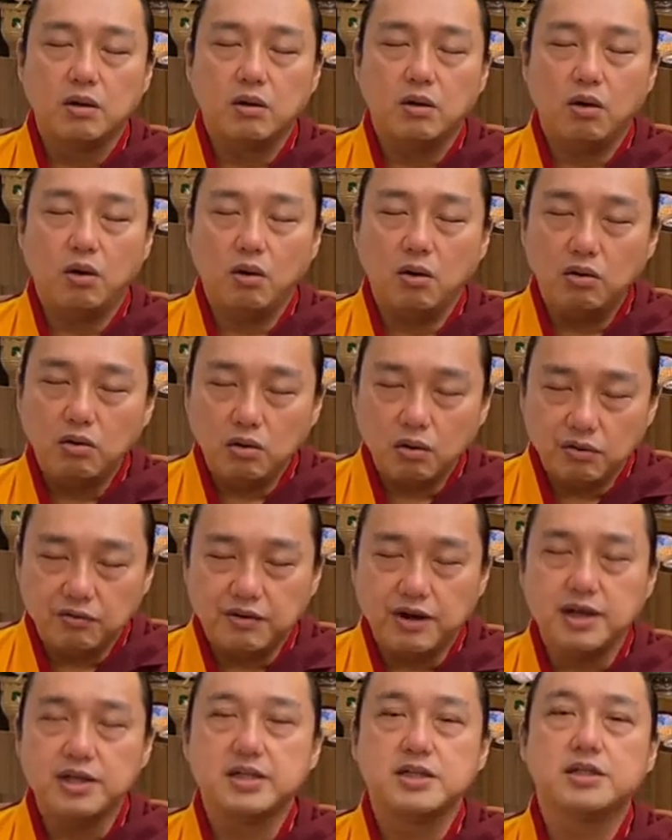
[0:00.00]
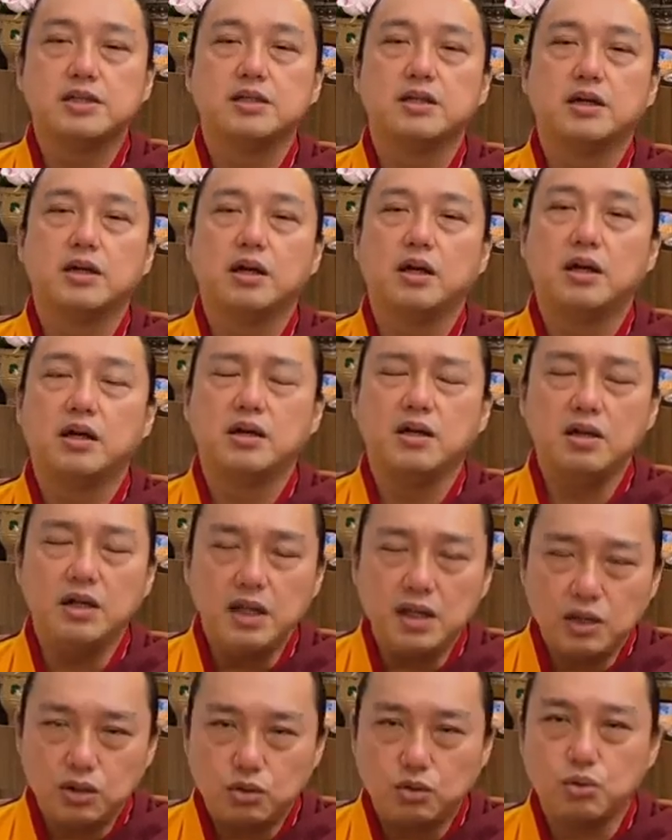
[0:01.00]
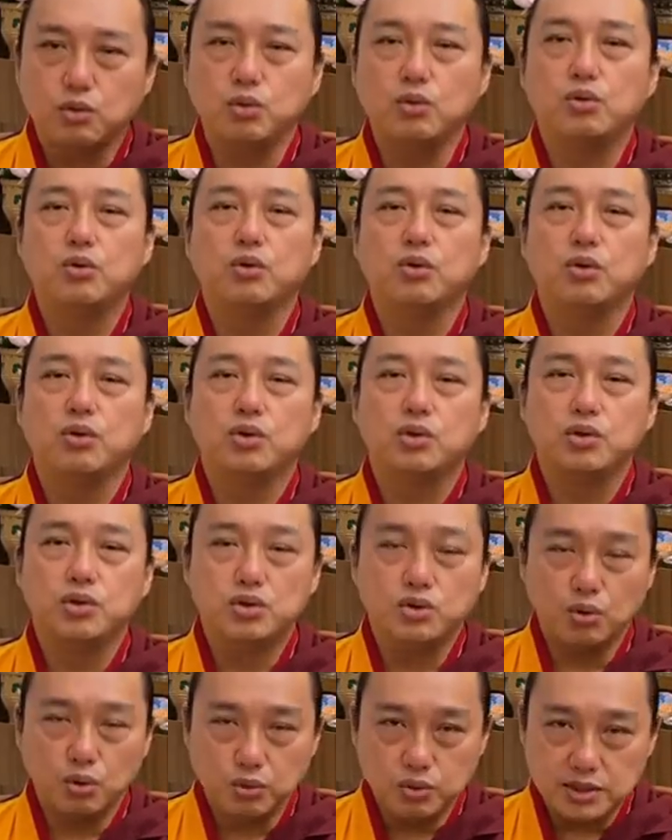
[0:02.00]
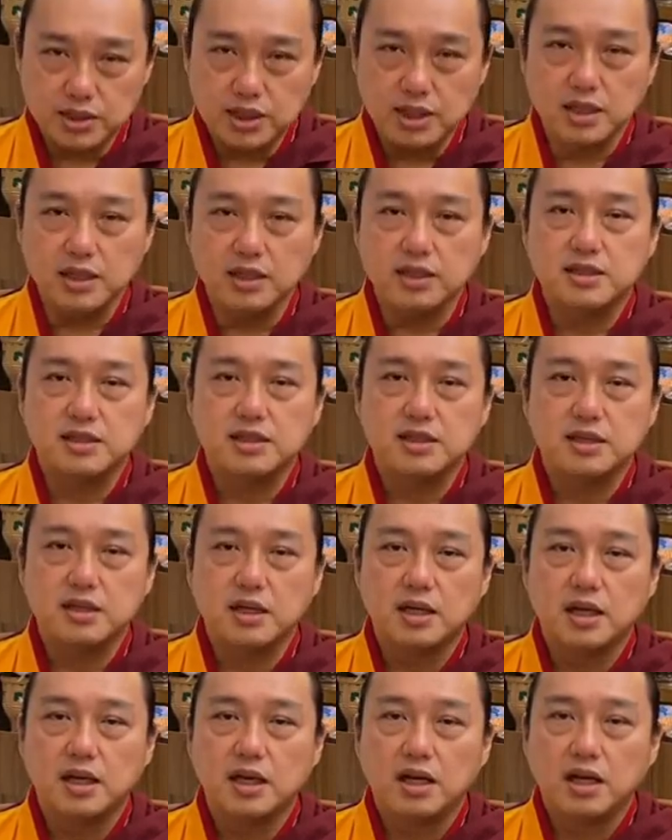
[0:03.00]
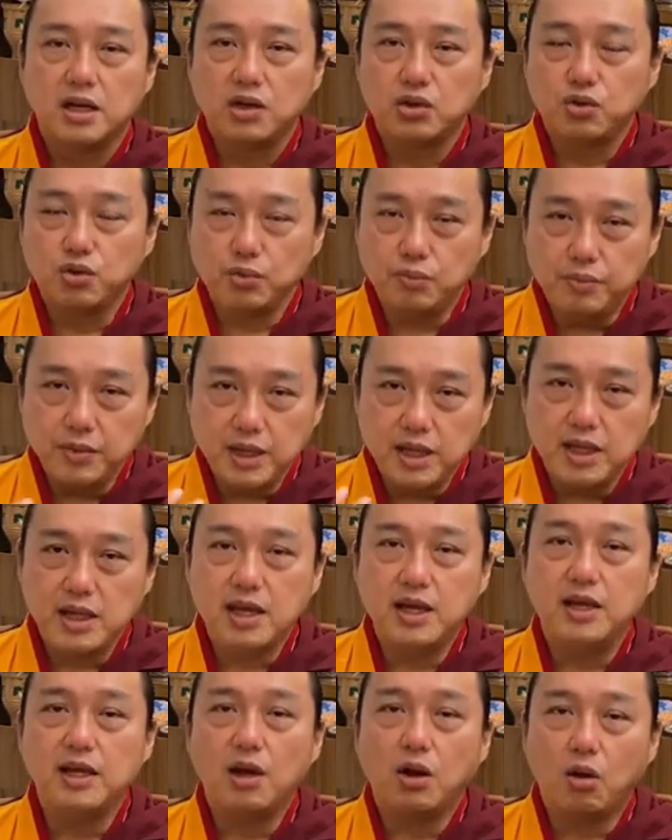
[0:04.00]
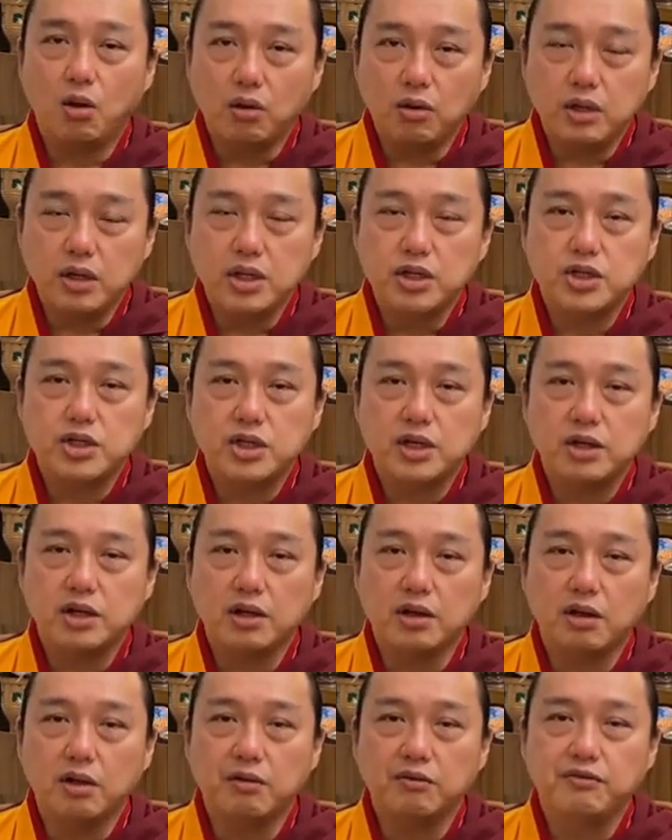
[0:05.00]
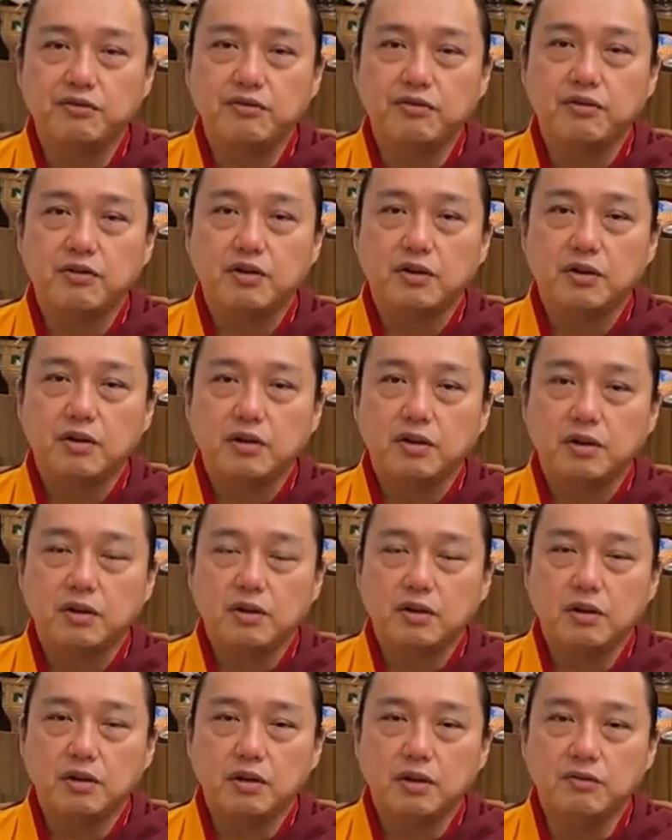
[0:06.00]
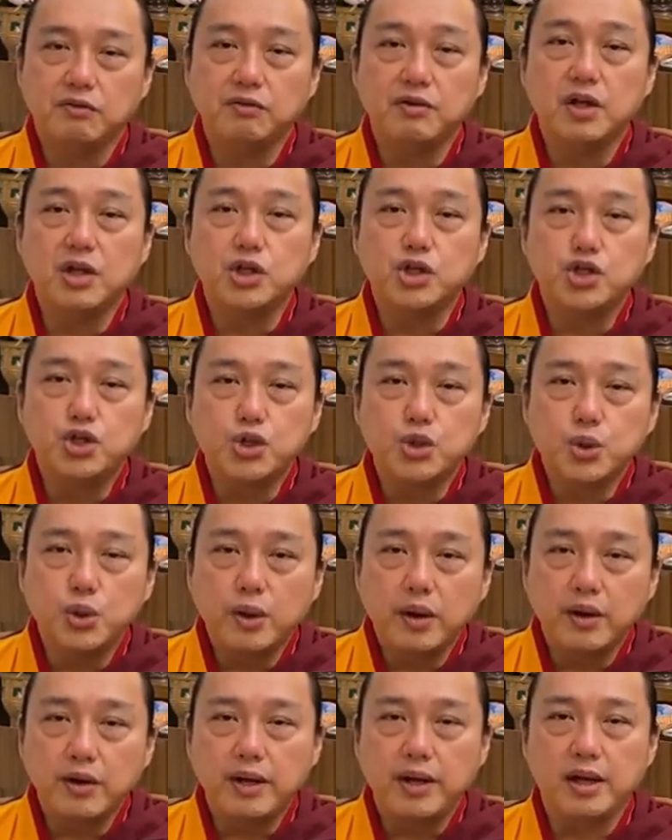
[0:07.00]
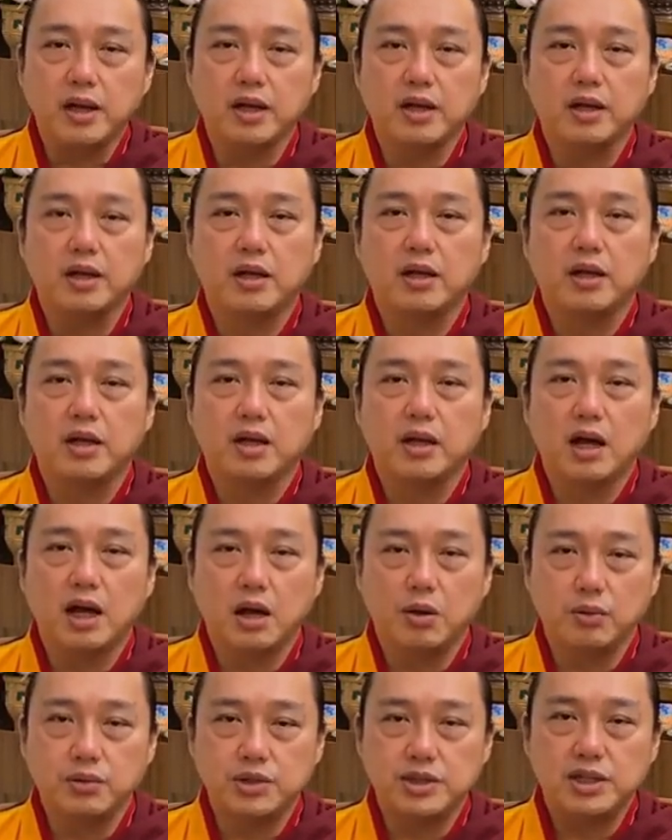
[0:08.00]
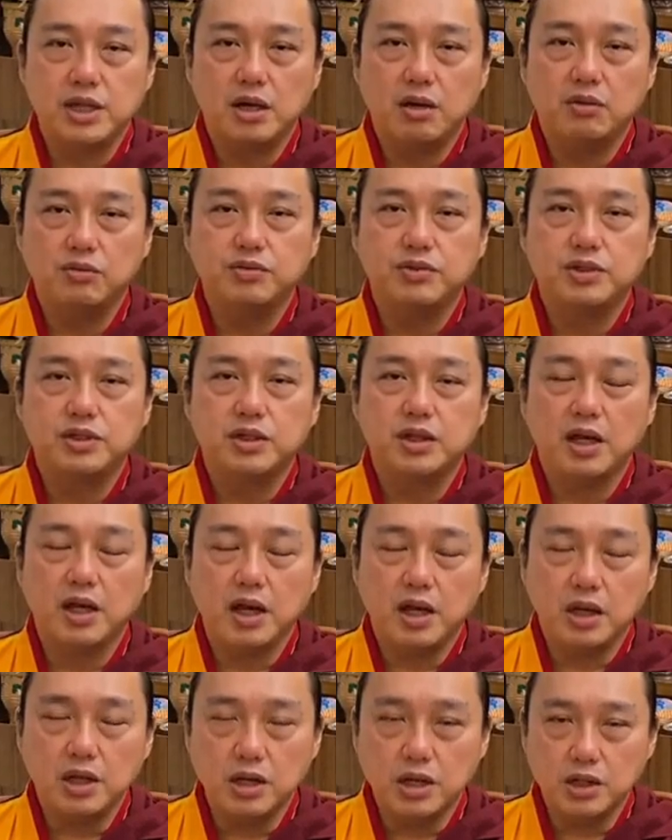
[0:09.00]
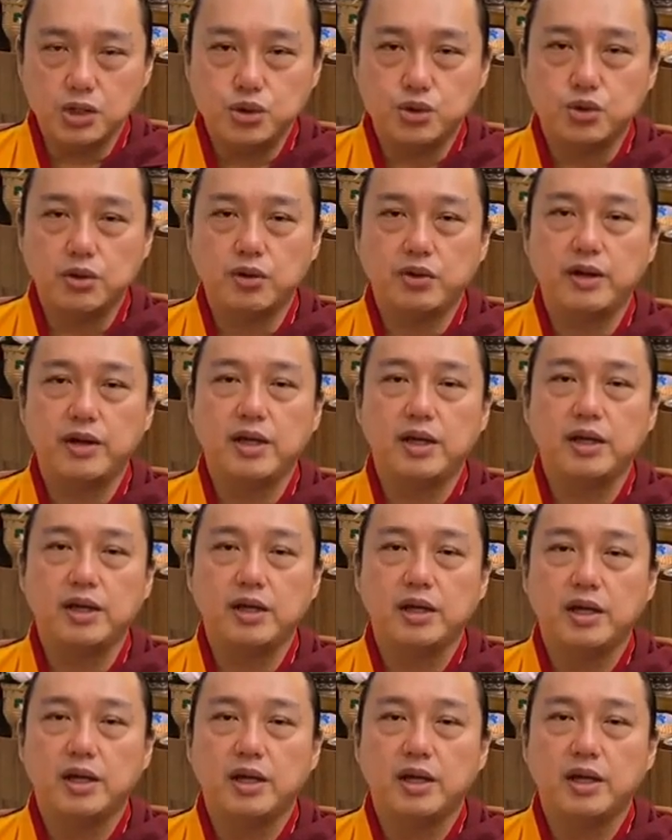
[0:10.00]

all of us need to sow seeds, to be in the condition of nurturing ourselves and nurturing